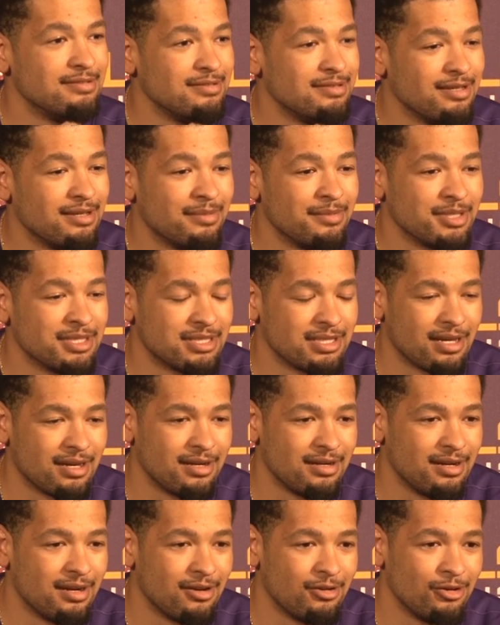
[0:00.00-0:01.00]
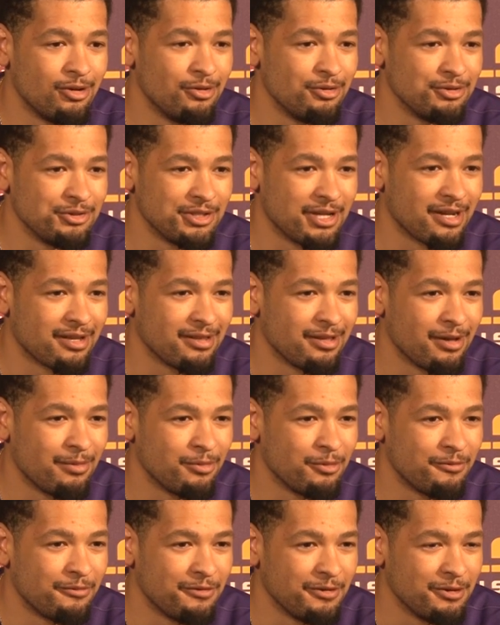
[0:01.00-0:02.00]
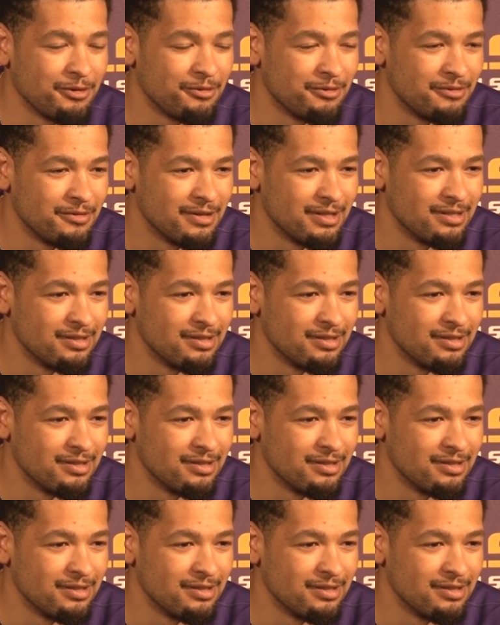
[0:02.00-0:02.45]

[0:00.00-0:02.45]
Yeah, I'm excited. I don't know exactly how I'm going to feel.